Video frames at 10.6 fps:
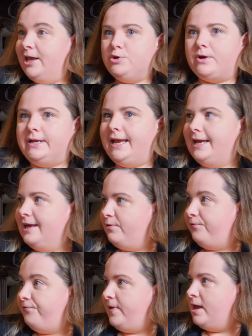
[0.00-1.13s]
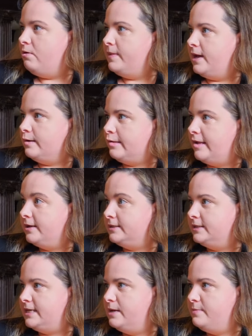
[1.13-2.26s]
You can hear the fear and the
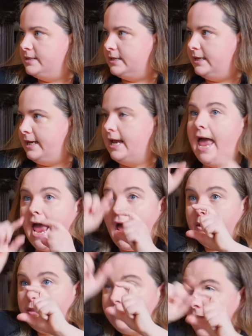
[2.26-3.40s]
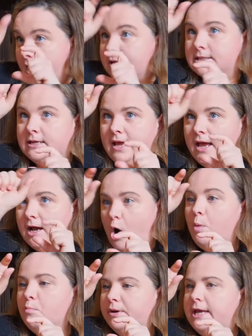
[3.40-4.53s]
uncertainty immediately. Mm-hmm. And that
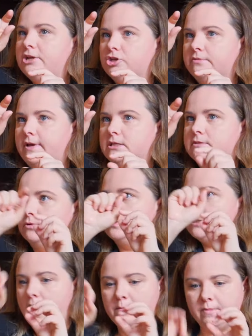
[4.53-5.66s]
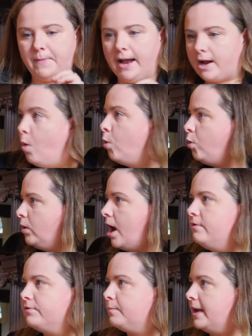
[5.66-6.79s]
combination of intervals comes back all
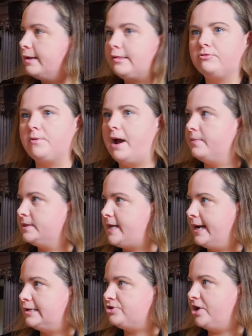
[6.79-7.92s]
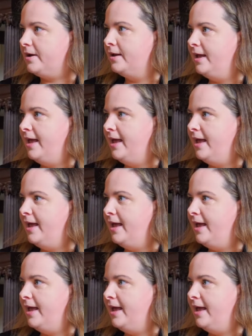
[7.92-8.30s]
over the place throughout the texture.